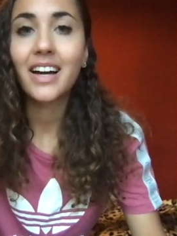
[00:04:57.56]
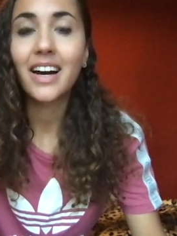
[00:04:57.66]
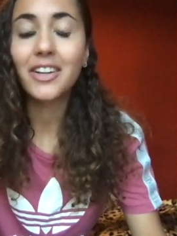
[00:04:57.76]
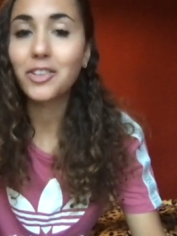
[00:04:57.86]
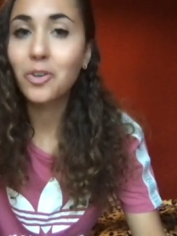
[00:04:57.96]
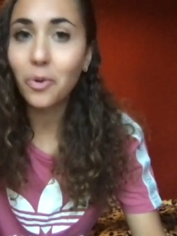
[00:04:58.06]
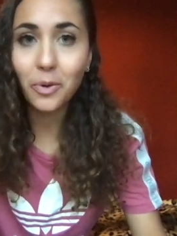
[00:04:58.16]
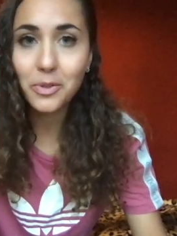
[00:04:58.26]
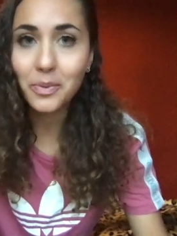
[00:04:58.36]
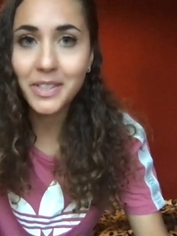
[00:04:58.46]
and the
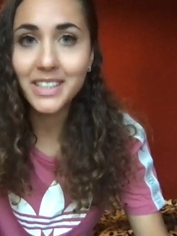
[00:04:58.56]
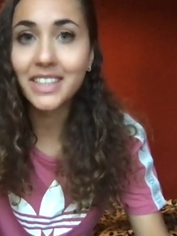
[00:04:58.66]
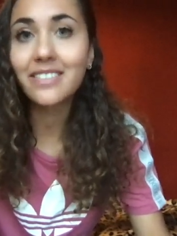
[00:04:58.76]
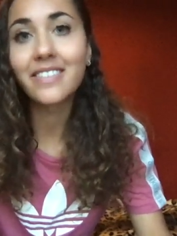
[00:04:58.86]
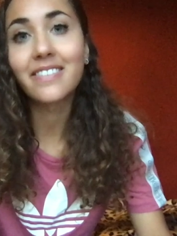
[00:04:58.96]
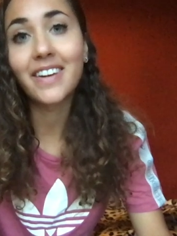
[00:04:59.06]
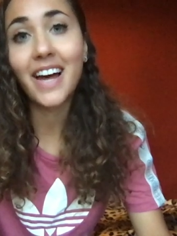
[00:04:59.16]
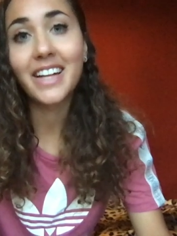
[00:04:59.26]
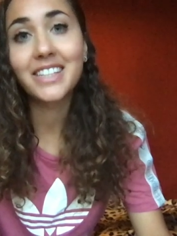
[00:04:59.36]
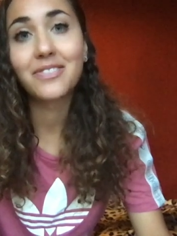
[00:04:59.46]
course wasn't even
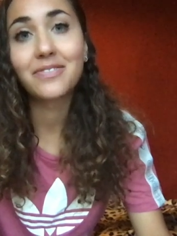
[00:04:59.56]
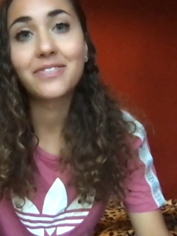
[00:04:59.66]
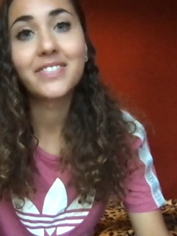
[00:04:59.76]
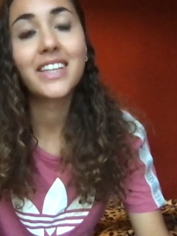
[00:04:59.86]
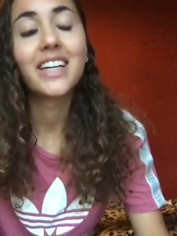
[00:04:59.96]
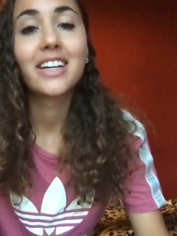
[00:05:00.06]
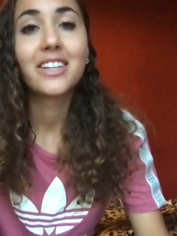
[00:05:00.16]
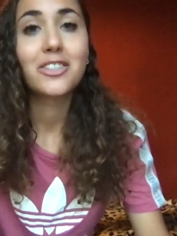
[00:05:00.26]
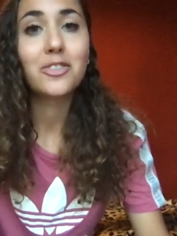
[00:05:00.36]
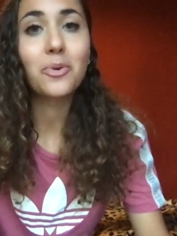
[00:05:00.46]
flat.
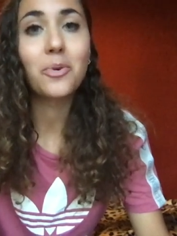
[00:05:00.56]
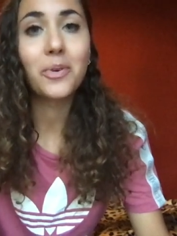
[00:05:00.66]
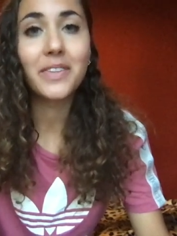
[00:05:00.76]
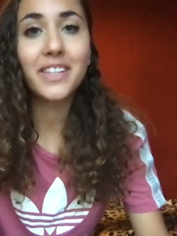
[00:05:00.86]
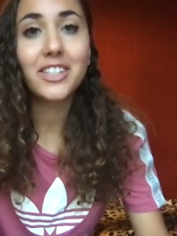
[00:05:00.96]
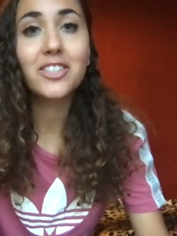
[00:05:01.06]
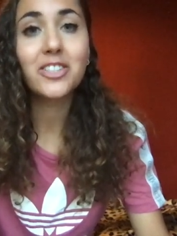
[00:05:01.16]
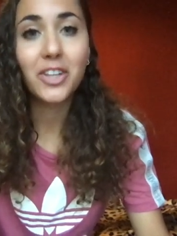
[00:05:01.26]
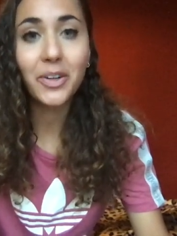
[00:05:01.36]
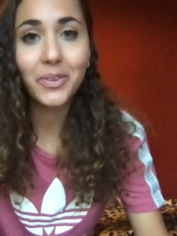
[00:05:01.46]
So these
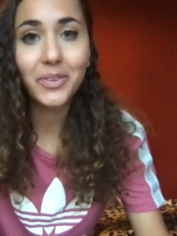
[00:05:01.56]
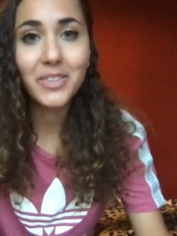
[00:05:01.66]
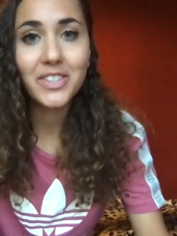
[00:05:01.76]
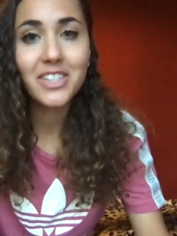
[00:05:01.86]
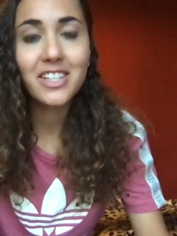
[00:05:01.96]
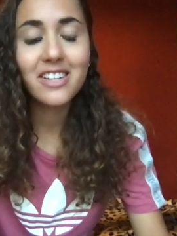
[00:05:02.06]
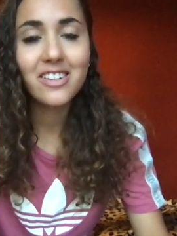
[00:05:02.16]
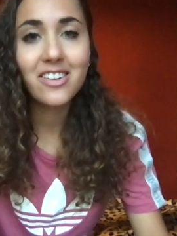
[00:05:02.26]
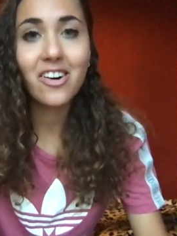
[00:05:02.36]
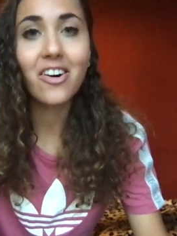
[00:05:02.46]
shoes
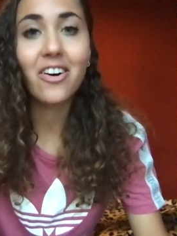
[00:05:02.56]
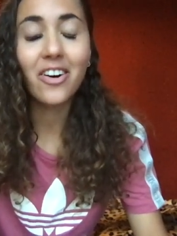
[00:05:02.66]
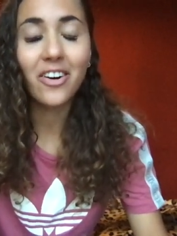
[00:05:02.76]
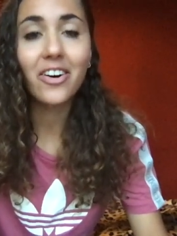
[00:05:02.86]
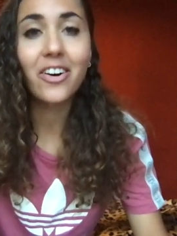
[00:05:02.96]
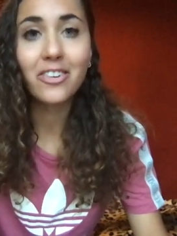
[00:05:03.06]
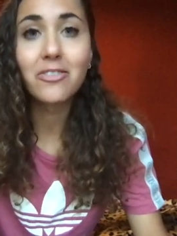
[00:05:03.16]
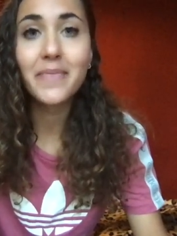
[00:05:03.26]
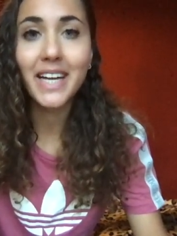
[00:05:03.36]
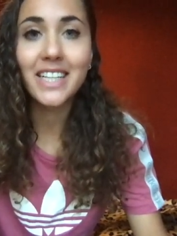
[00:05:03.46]
are
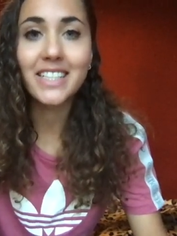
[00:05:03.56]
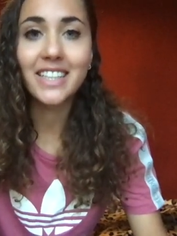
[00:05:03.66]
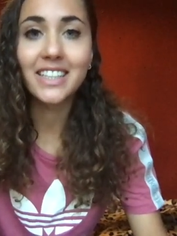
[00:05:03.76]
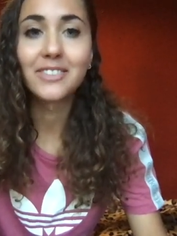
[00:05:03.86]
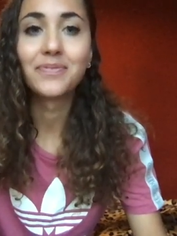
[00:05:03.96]
amazing.